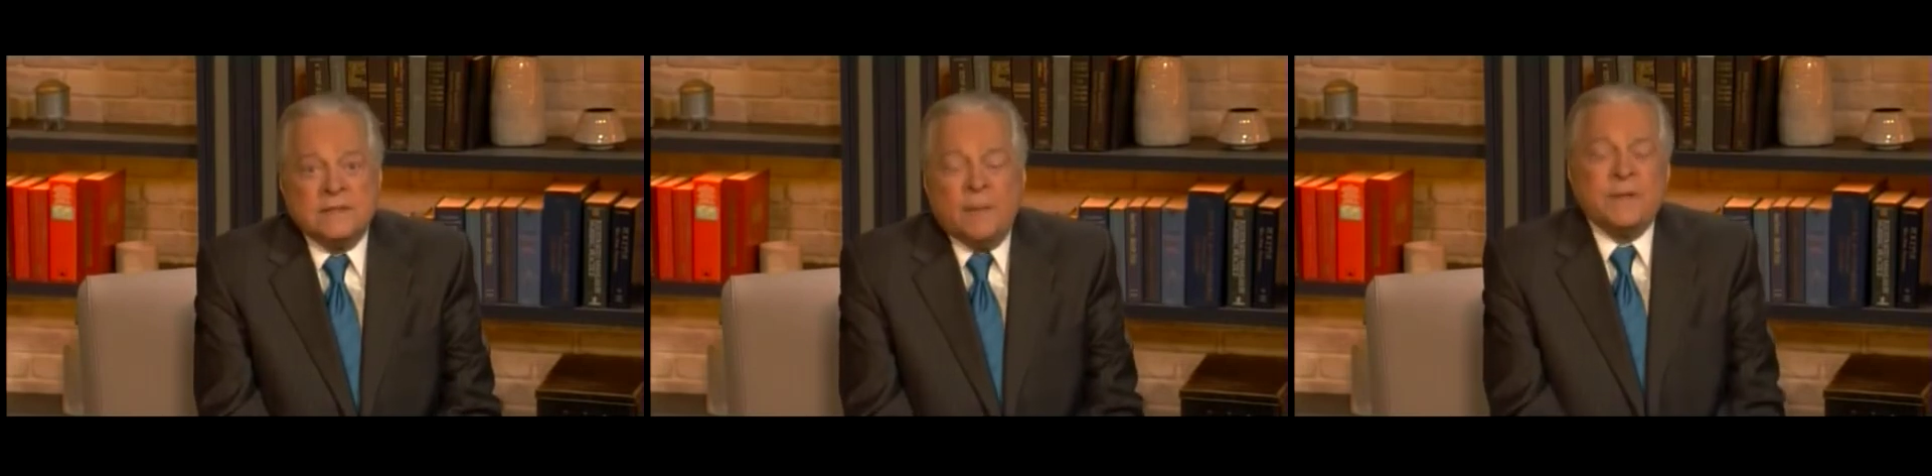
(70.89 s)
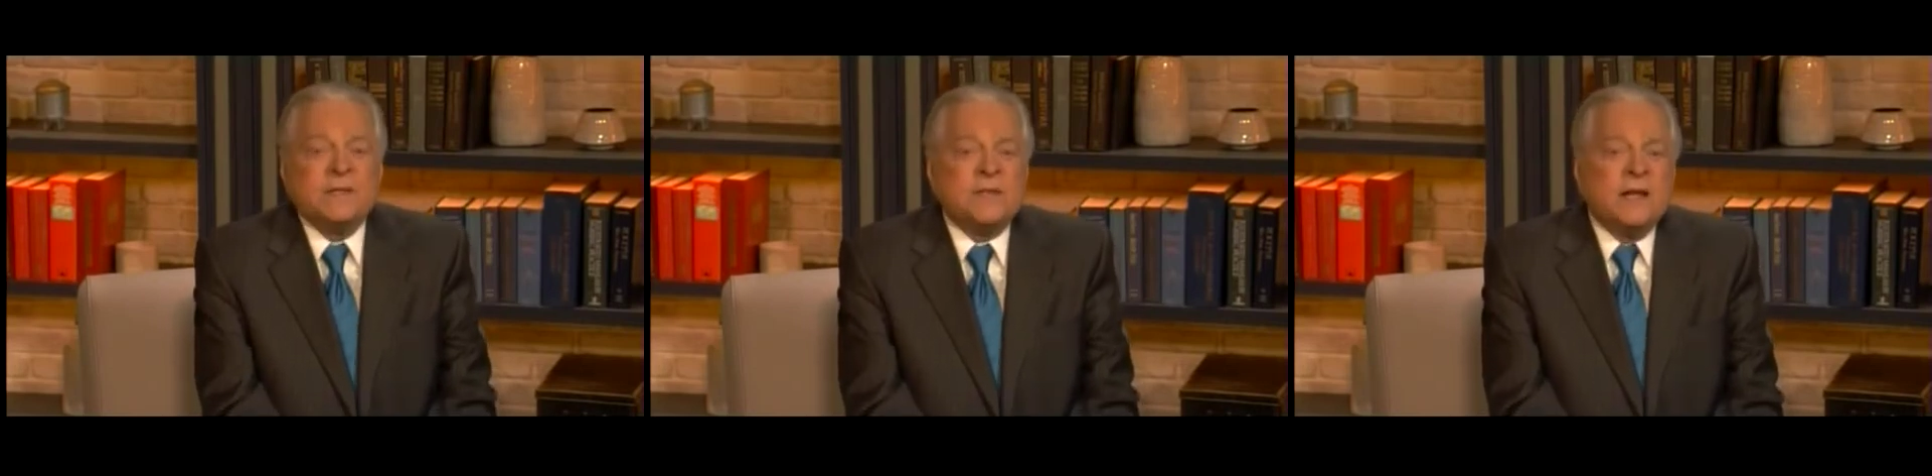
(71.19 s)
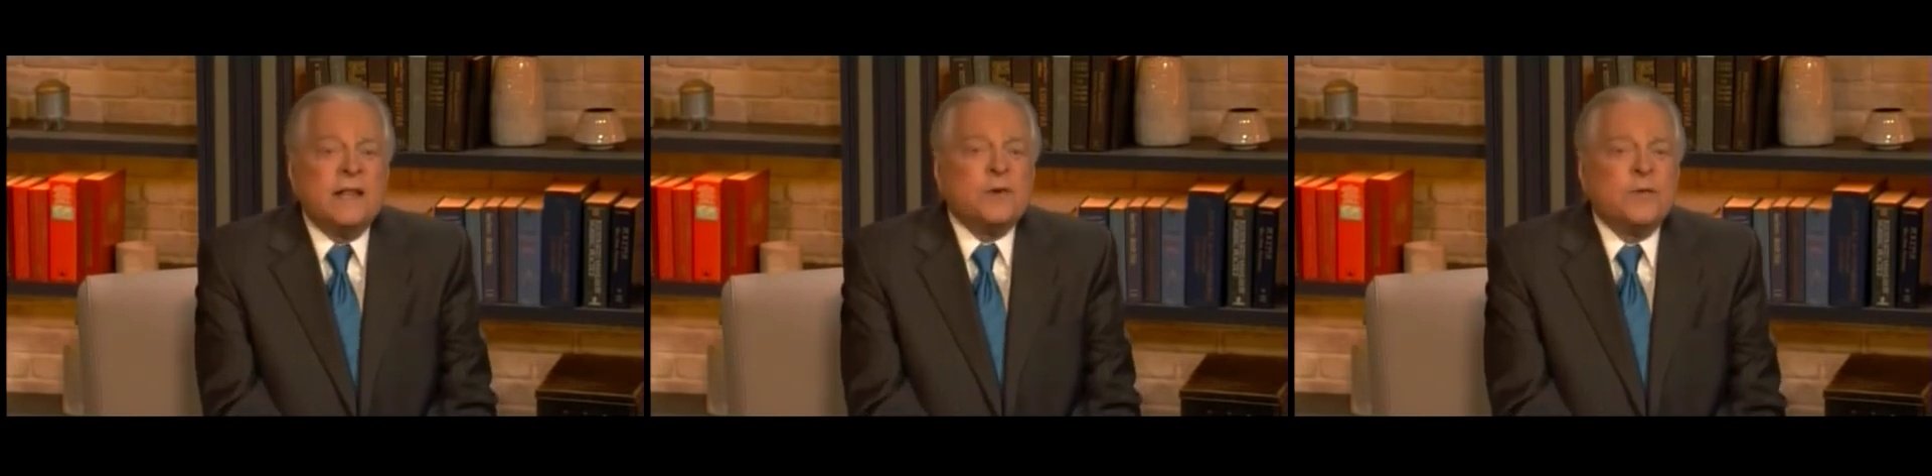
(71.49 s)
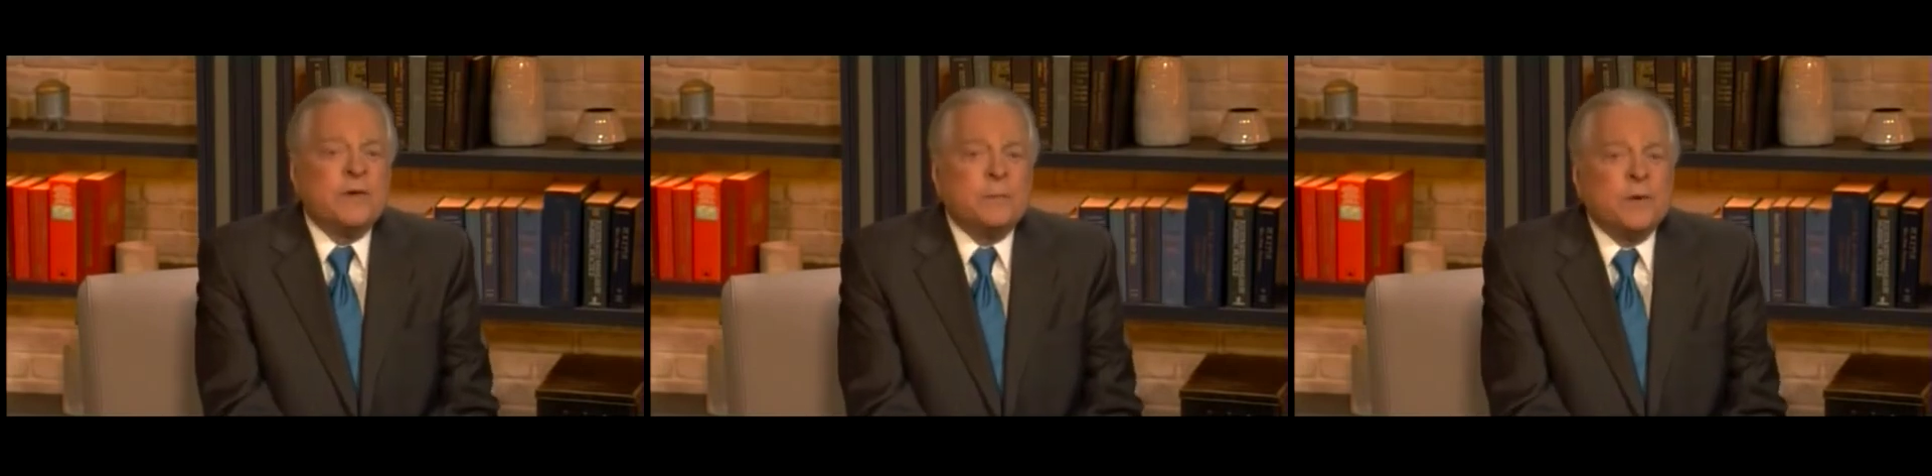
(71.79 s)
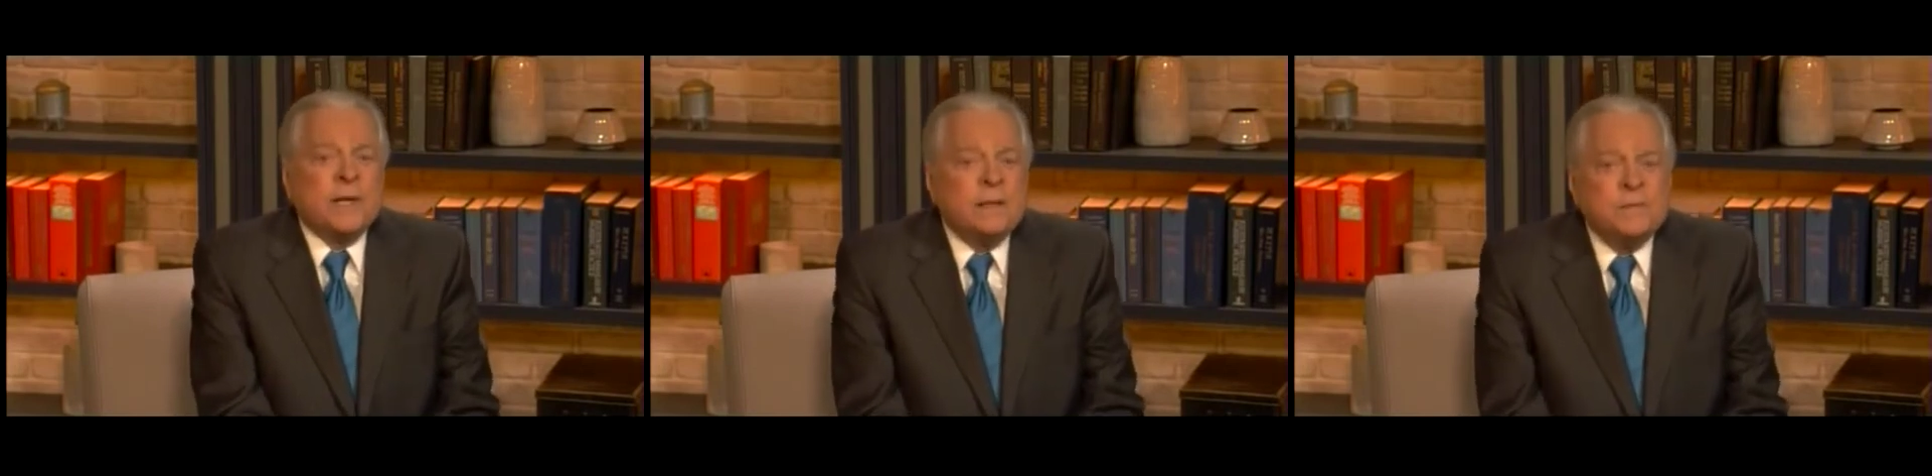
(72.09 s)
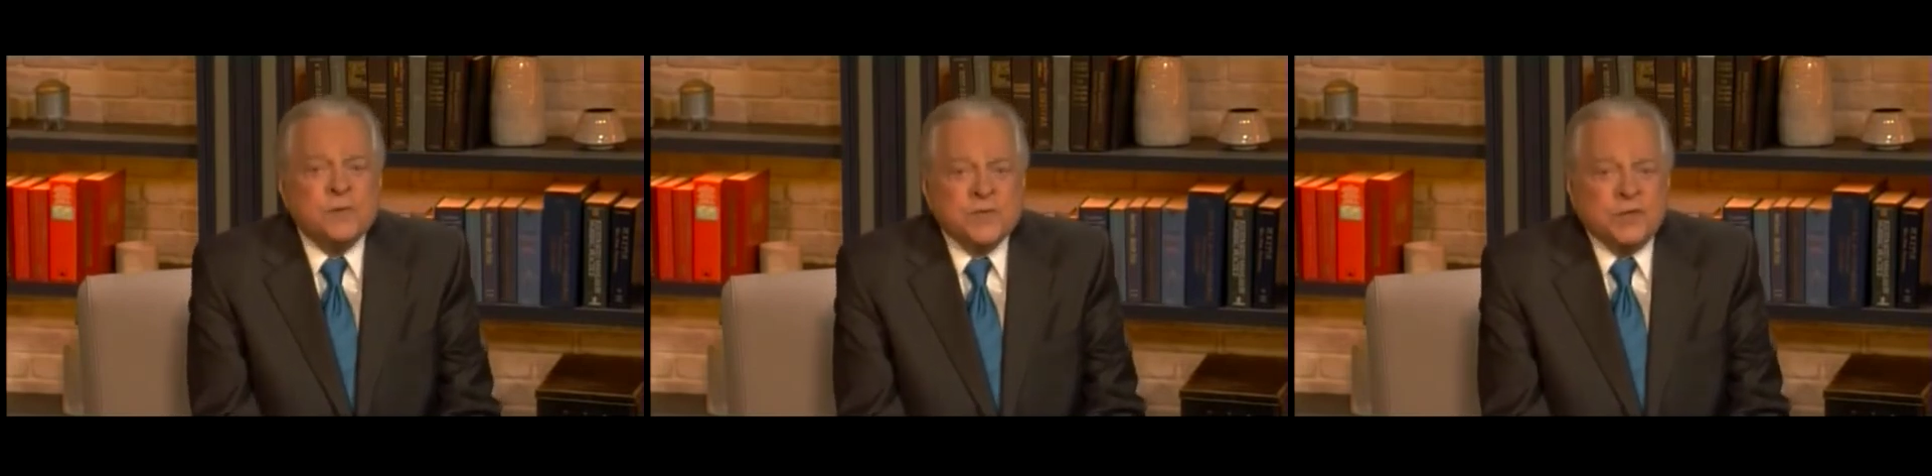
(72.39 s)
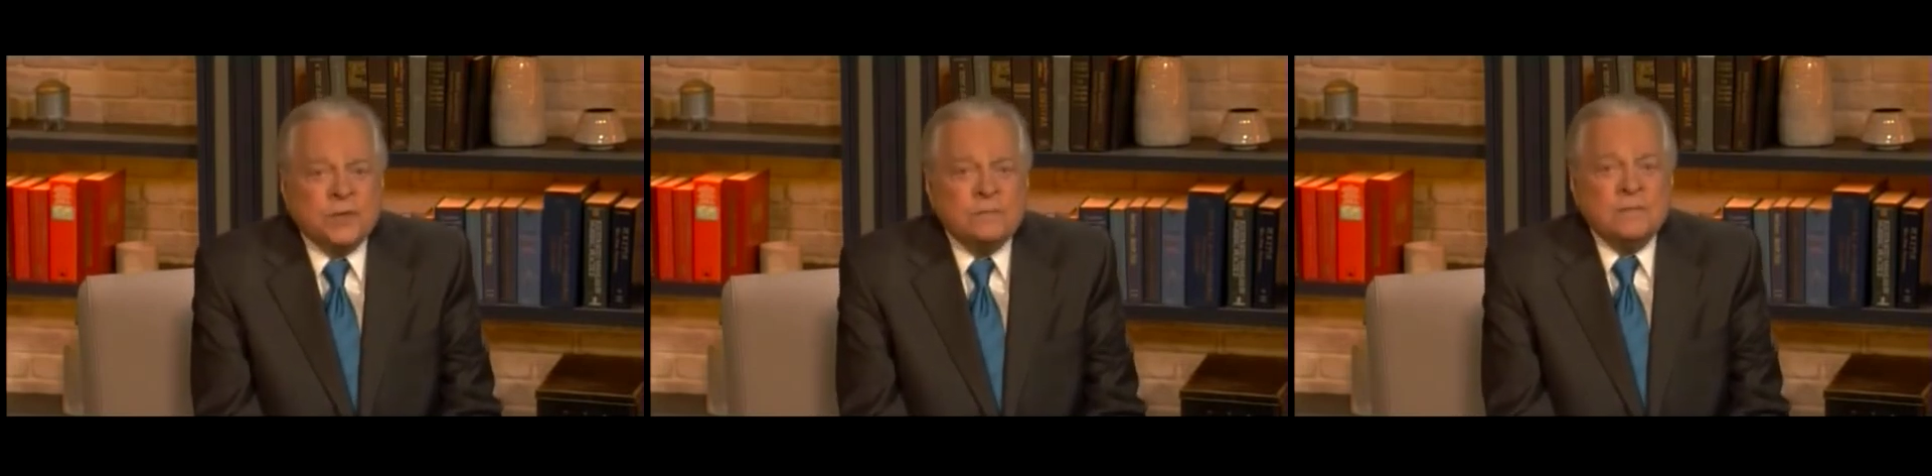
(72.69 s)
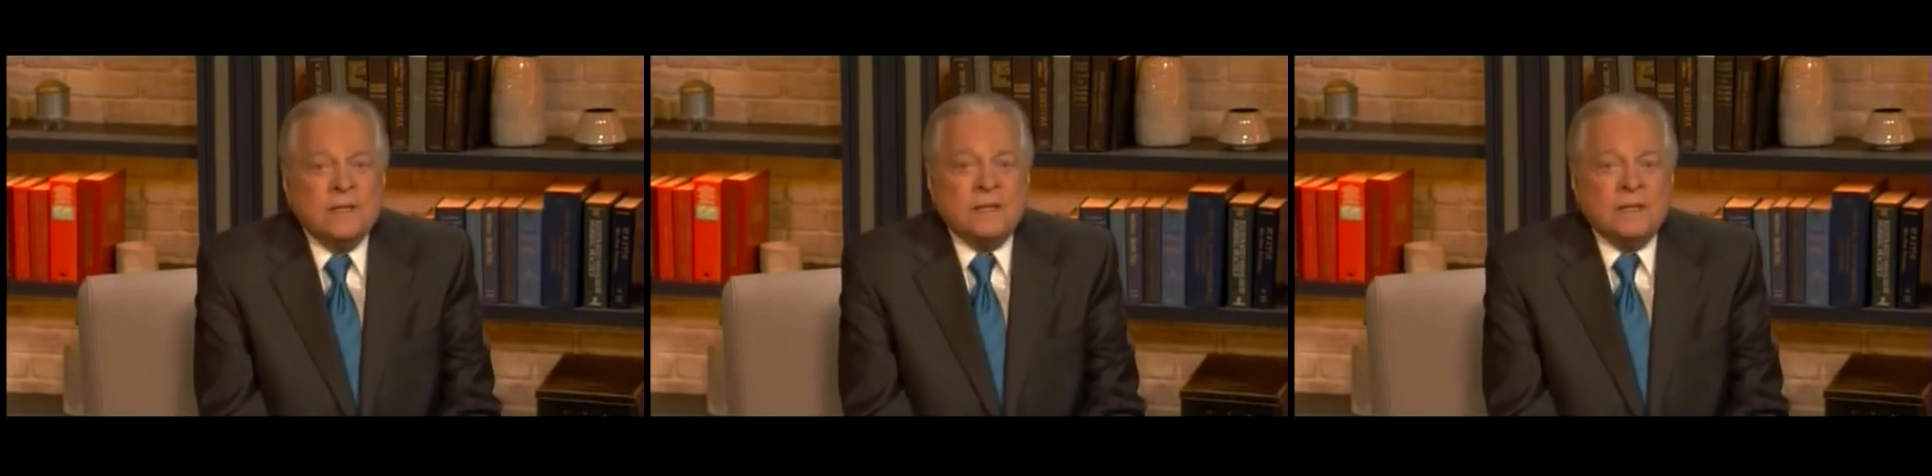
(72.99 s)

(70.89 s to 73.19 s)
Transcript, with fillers: Up next, another Irving Berlin musical,